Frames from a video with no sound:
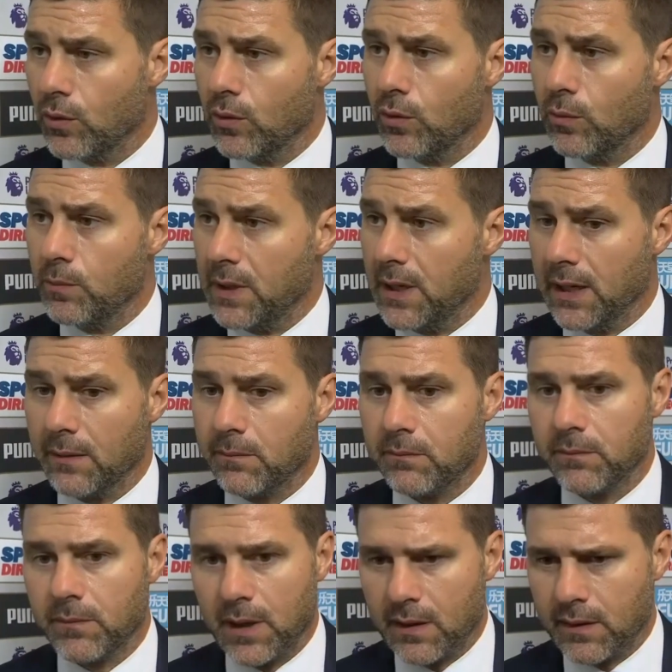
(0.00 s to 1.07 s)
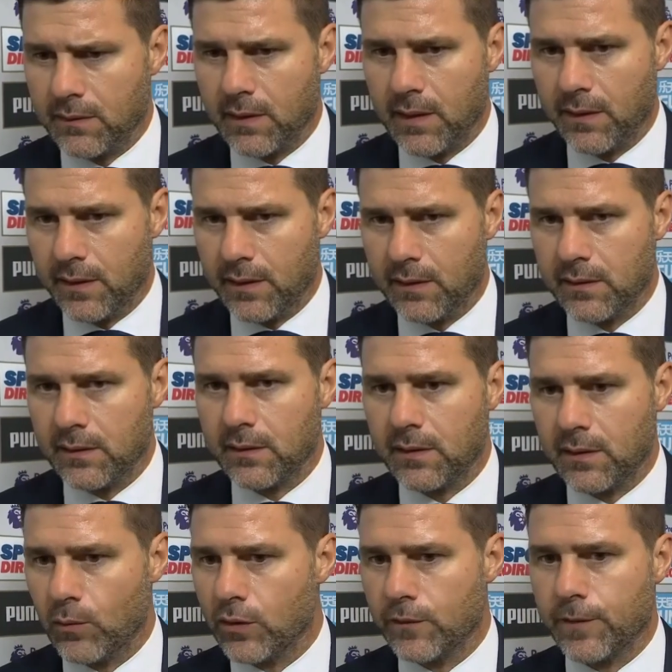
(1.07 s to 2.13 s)
or Milan, and I
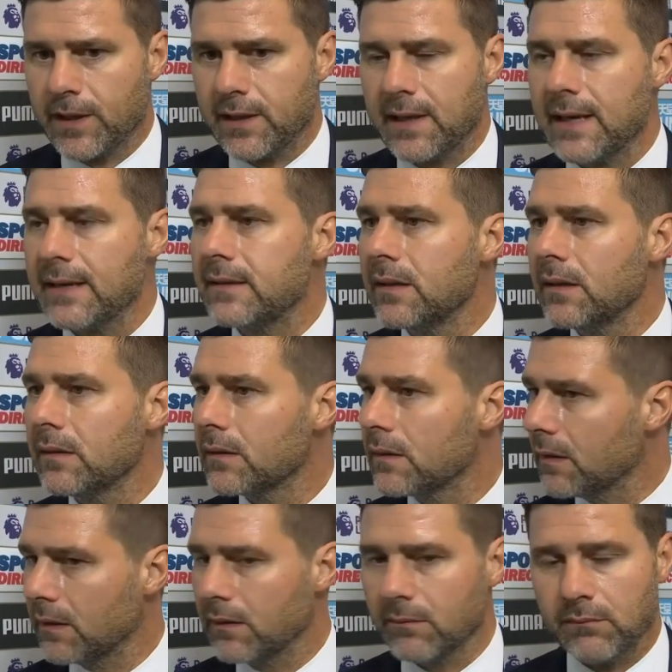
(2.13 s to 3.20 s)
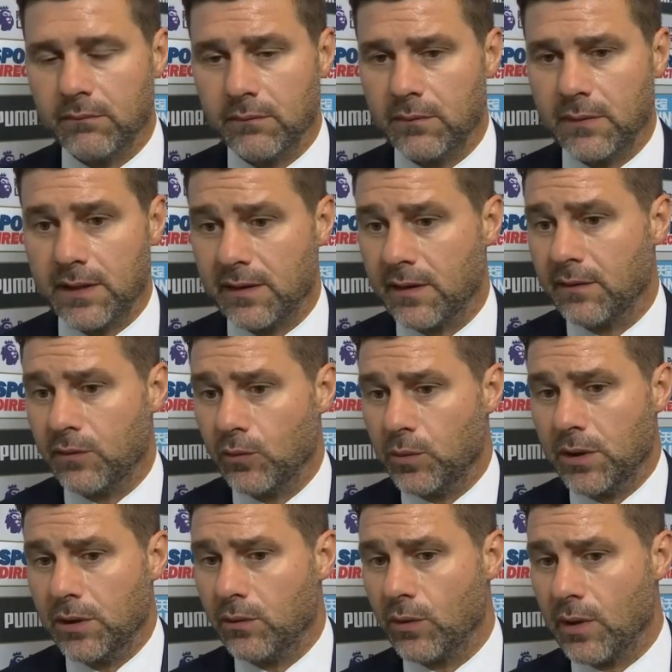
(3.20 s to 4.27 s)
think he was fantastic and deserved to
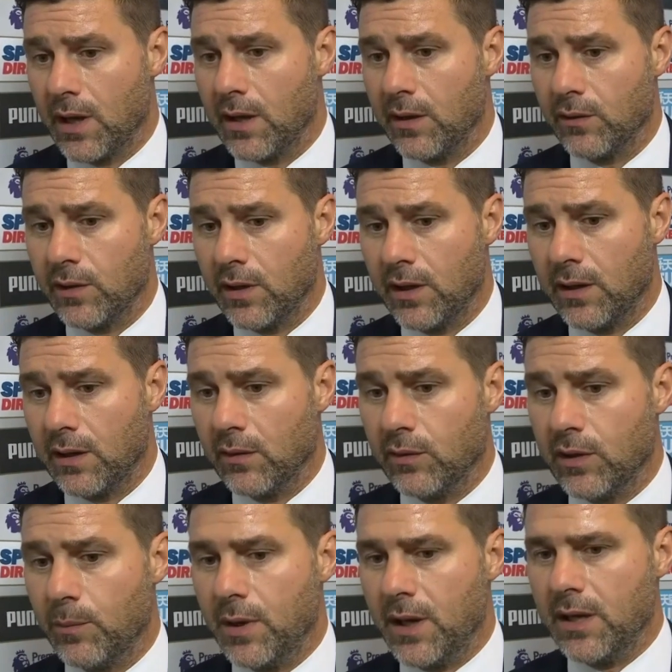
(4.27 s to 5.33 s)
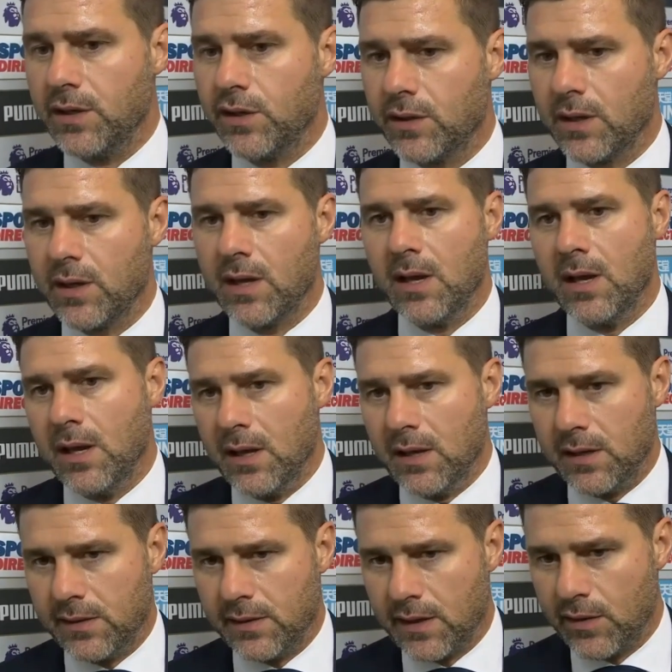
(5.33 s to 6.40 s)
be today on the bench.
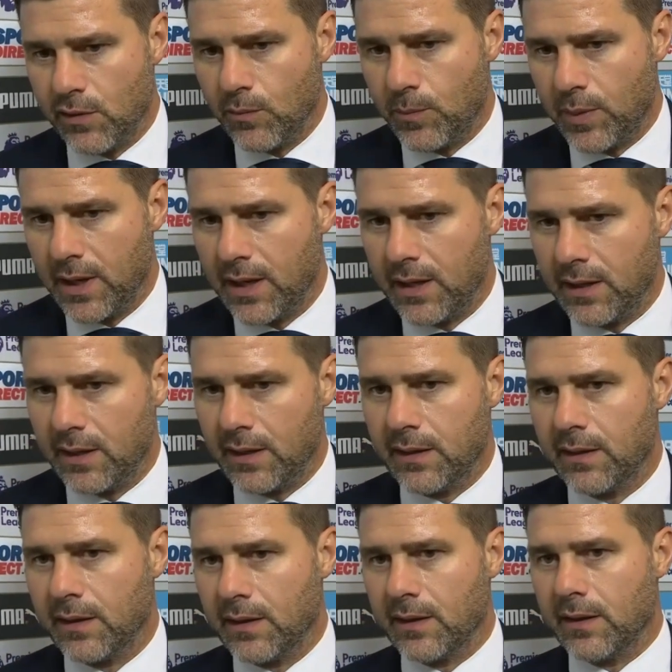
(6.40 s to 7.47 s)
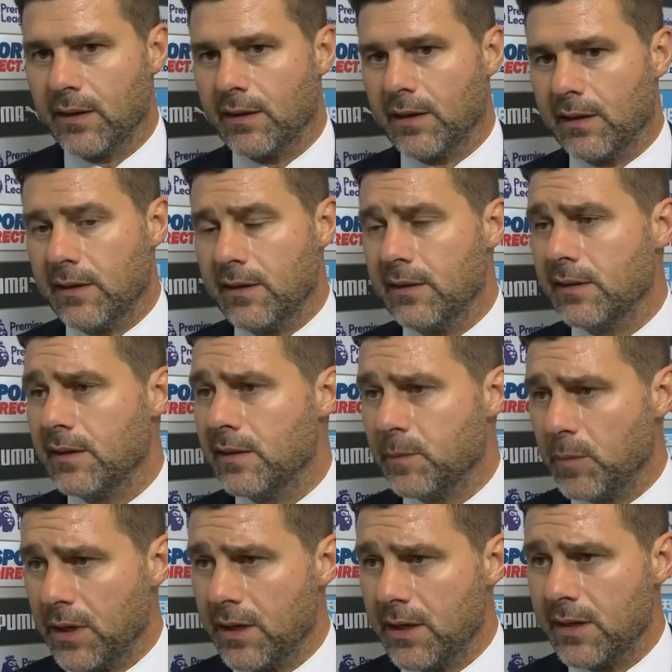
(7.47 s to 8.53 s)
He's a young player that needs
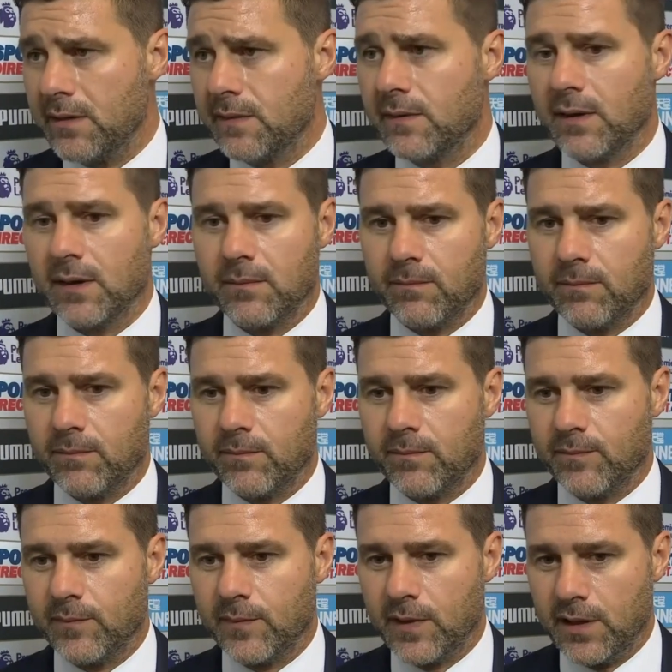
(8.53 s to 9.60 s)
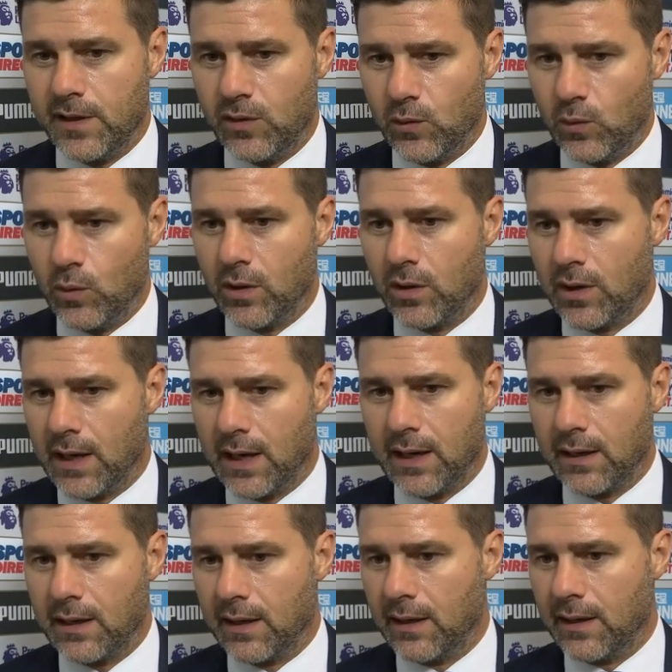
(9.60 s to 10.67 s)
experience, need to work
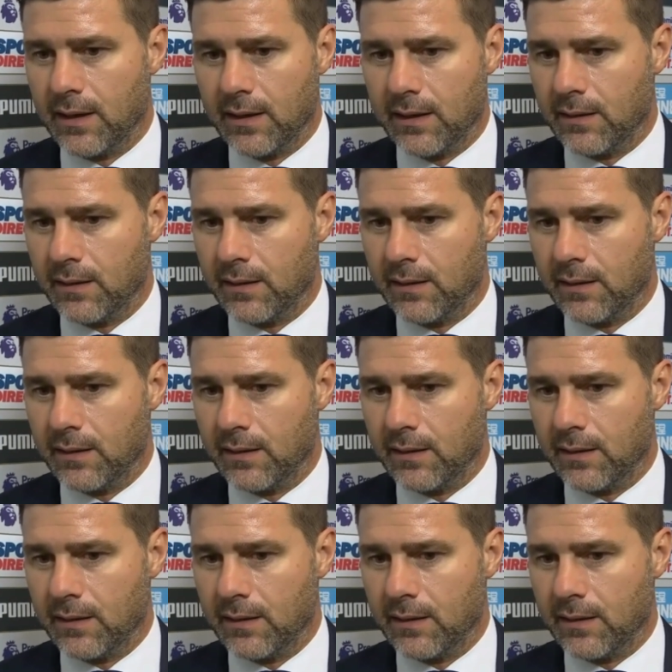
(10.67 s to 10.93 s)
hard.